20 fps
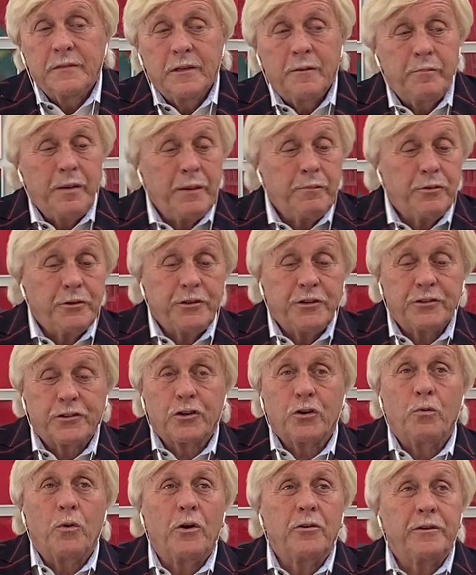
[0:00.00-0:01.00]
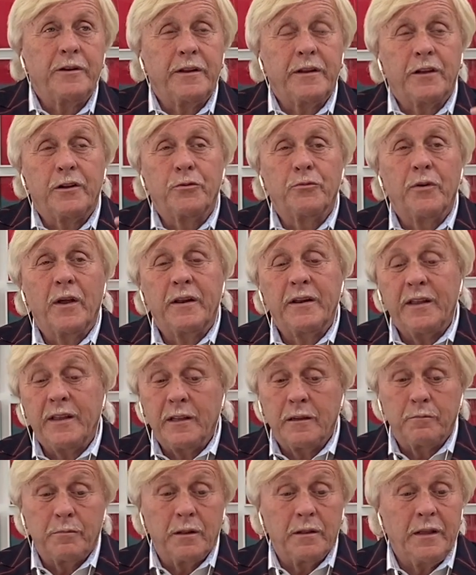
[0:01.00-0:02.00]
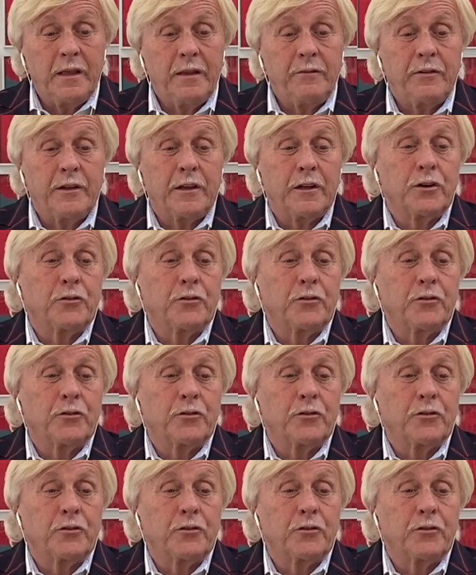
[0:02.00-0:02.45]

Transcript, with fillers: people just quoting and running and believing and